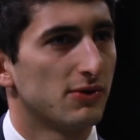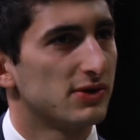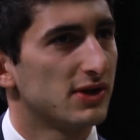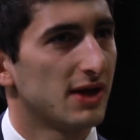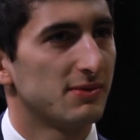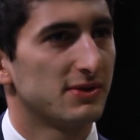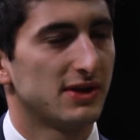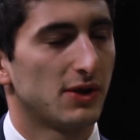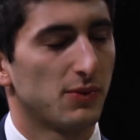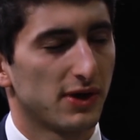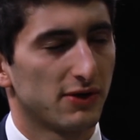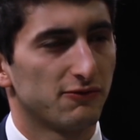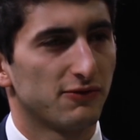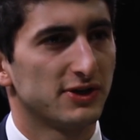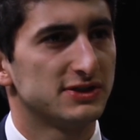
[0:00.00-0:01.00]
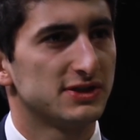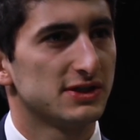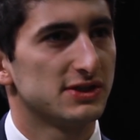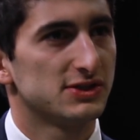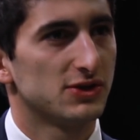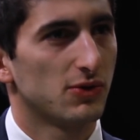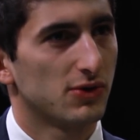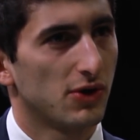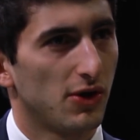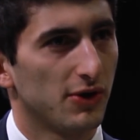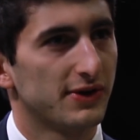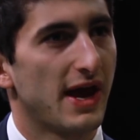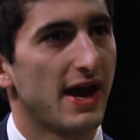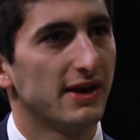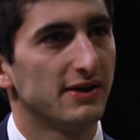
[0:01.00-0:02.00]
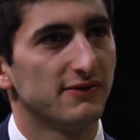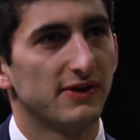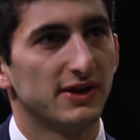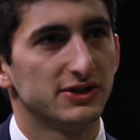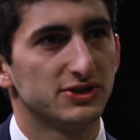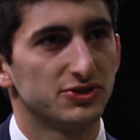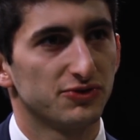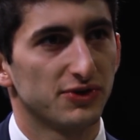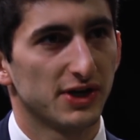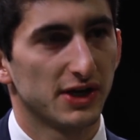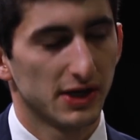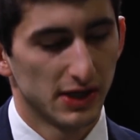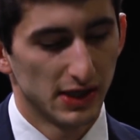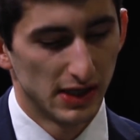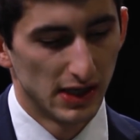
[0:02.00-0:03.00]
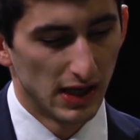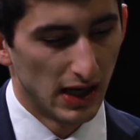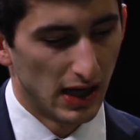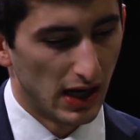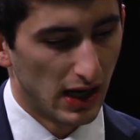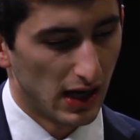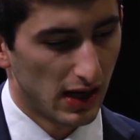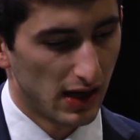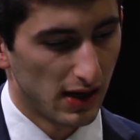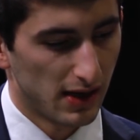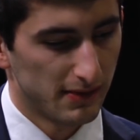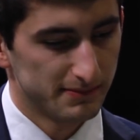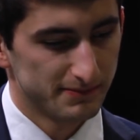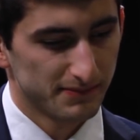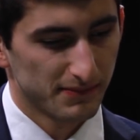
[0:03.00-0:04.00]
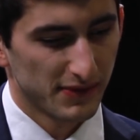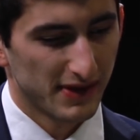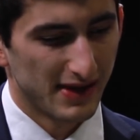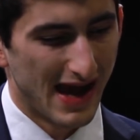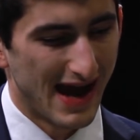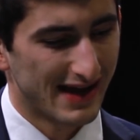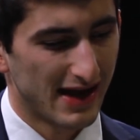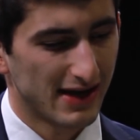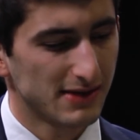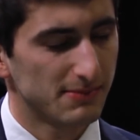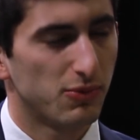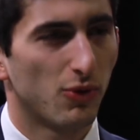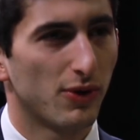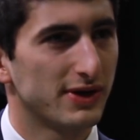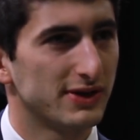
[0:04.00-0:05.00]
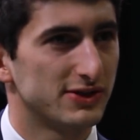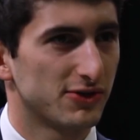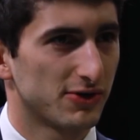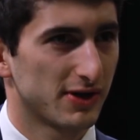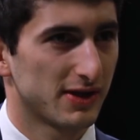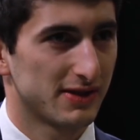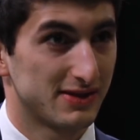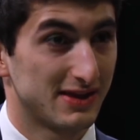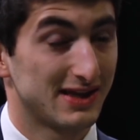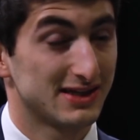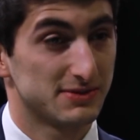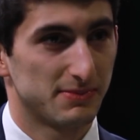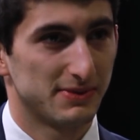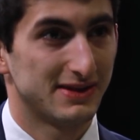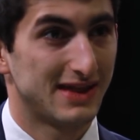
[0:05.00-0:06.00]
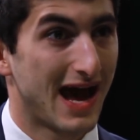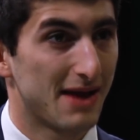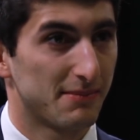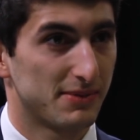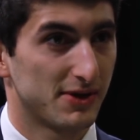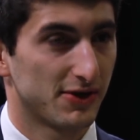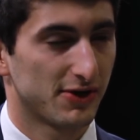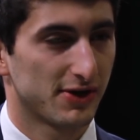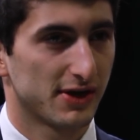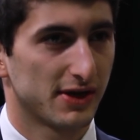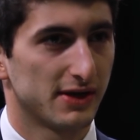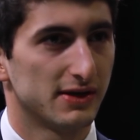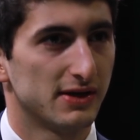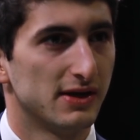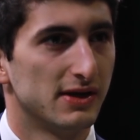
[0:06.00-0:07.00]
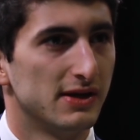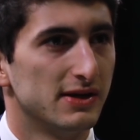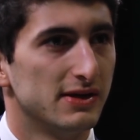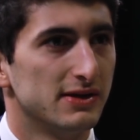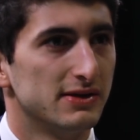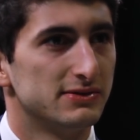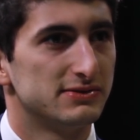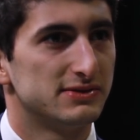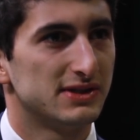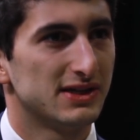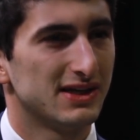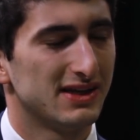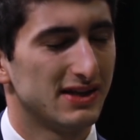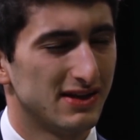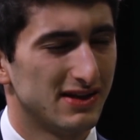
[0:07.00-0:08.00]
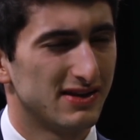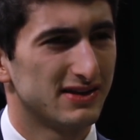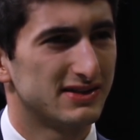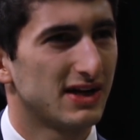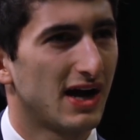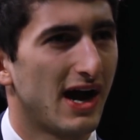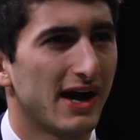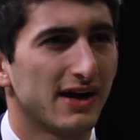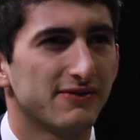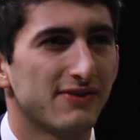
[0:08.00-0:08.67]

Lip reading: claiming that we had reached the so-called end of history. At any point during that period, did the tide of